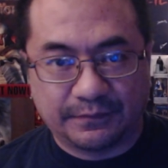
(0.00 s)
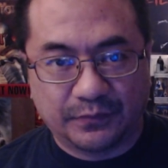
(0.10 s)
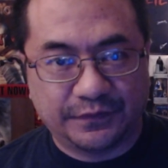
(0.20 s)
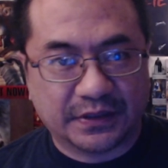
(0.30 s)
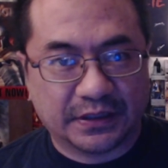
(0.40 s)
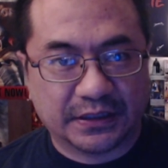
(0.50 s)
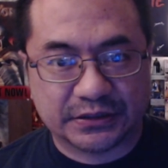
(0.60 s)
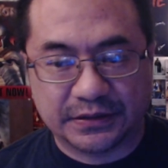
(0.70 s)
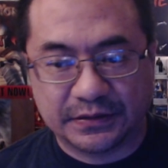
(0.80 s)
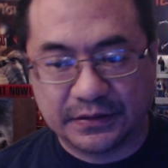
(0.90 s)
movie
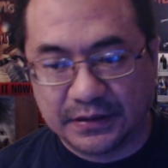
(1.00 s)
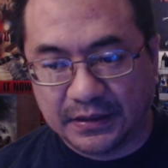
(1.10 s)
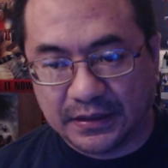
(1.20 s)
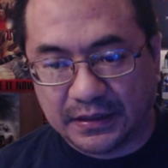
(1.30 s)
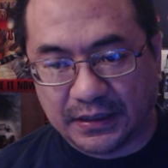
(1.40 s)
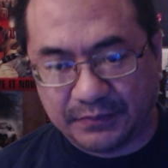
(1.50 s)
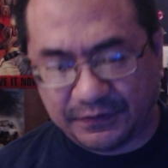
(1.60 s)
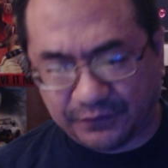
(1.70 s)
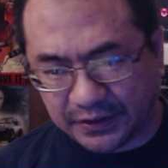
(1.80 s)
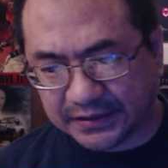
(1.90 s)
collection.
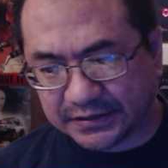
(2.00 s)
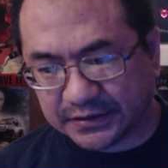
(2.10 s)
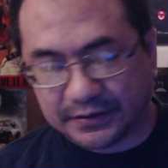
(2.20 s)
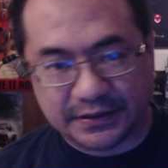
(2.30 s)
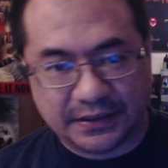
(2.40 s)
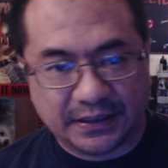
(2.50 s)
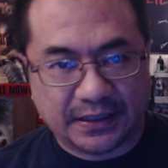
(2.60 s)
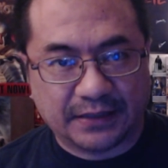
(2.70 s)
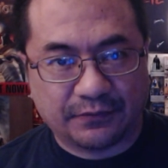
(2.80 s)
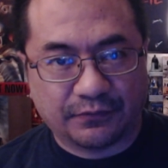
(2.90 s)
Before I get started,
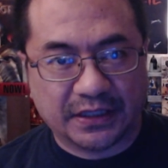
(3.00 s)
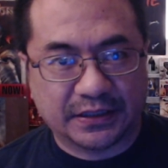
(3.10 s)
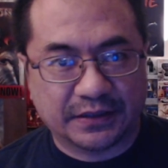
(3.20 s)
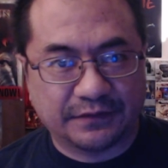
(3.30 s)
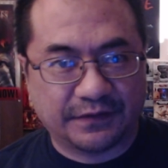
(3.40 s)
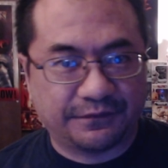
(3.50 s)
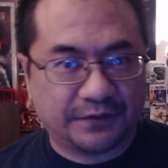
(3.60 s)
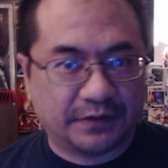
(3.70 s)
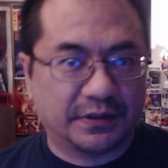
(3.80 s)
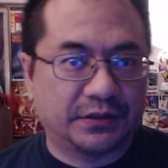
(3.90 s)
I want to give a
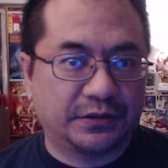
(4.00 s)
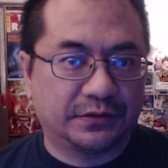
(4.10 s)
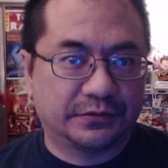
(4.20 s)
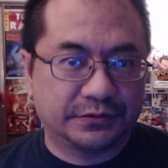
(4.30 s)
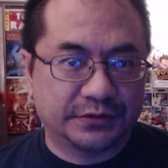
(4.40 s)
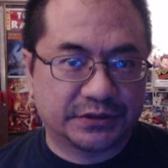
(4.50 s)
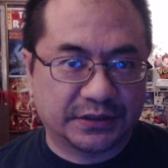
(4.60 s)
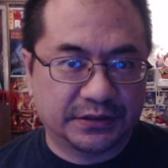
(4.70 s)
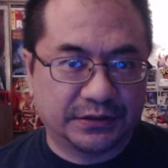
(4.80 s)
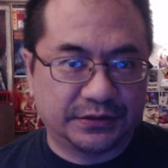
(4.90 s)
very huge
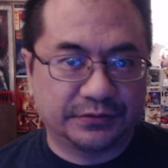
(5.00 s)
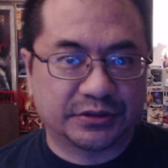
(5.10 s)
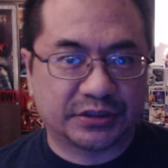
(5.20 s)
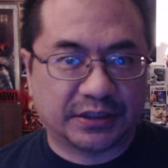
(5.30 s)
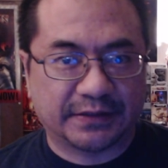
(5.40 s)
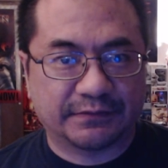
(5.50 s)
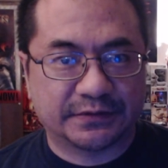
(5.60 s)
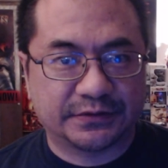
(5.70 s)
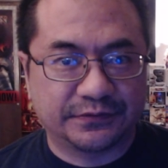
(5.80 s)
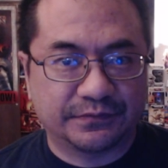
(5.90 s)
shout
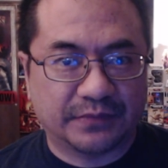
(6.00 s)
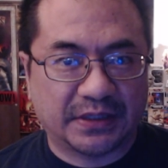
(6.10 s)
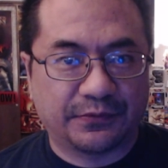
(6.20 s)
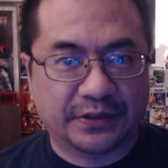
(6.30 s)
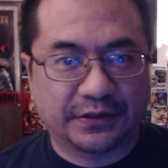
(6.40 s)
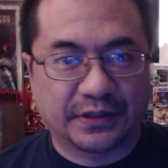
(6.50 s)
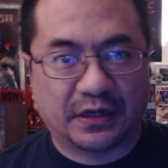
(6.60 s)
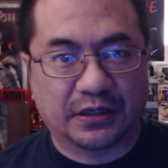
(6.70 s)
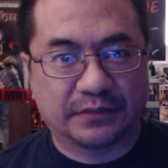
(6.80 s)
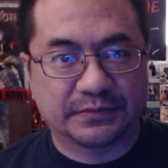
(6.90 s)
out to my brother in
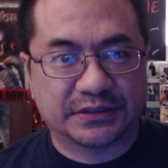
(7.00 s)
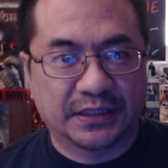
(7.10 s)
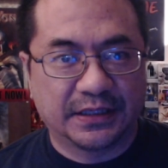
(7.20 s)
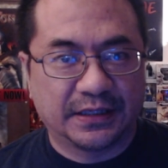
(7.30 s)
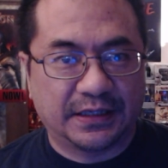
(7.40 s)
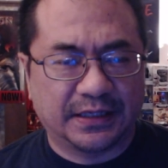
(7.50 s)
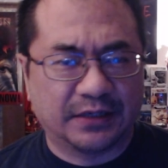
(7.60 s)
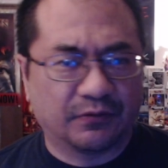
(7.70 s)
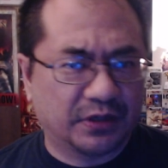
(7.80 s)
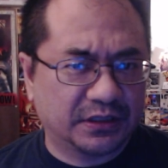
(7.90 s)
arms
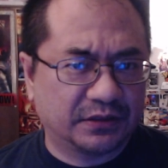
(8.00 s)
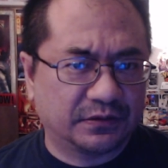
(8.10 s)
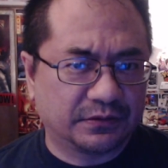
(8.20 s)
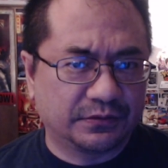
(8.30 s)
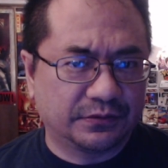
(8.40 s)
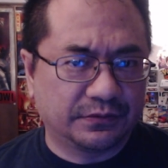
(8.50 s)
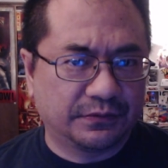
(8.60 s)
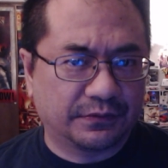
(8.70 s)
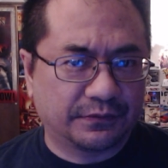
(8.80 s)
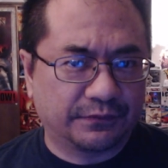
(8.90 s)
and the one who
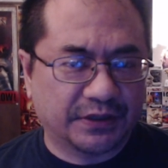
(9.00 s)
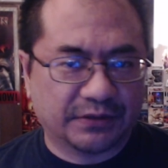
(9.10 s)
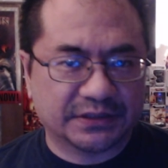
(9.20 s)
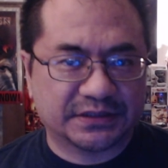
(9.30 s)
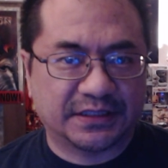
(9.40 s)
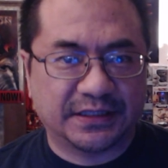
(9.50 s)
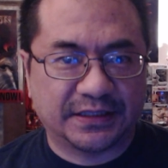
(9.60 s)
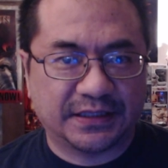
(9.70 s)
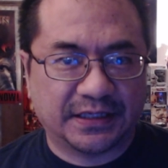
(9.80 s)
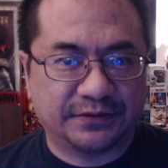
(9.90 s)

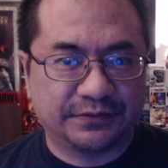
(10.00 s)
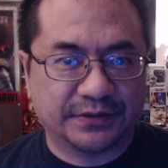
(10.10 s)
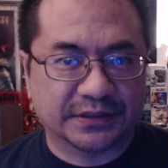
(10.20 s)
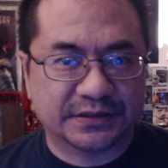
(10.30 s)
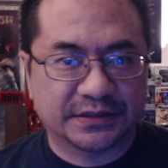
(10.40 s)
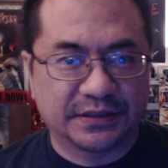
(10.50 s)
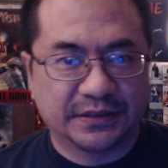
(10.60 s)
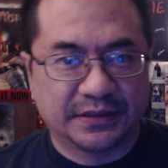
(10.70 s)
requested that I do this.